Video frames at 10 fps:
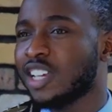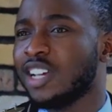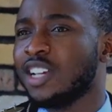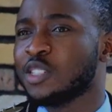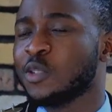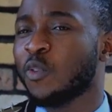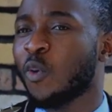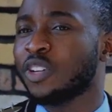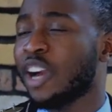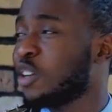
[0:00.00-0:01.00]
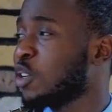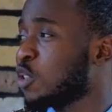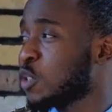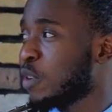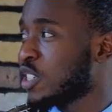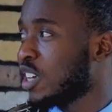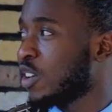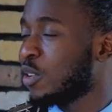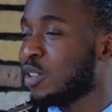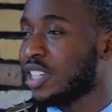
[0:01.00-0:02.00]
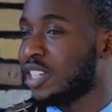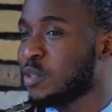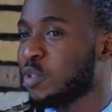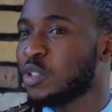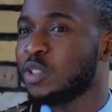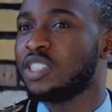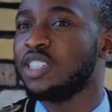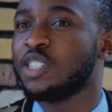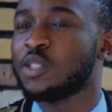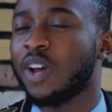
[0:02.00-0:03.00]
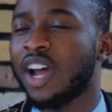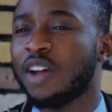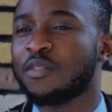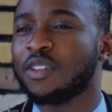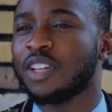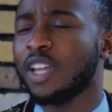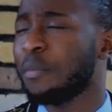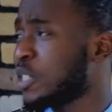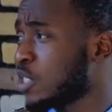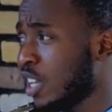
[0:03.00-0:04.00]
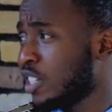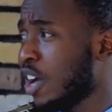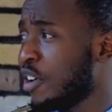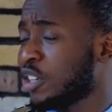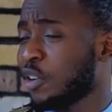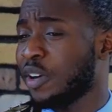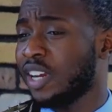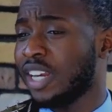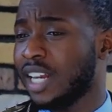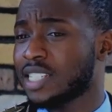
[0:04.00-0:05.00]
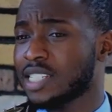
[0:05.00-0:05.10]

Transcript: Yeah, so for Director of Special Contents, we saw the need to have a particular directory that